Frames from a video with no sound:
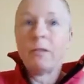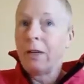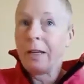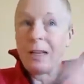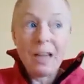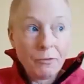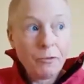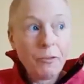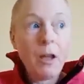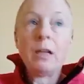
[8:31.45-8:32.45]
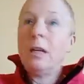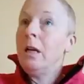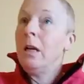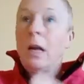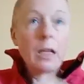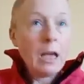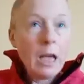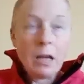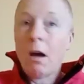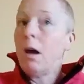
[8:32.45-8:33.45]
If I can't fight and I
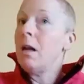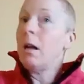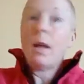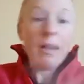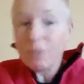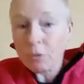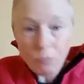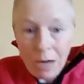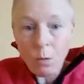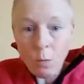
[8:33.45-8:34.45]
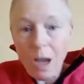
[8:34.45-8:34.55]
can't hide, I have to run away.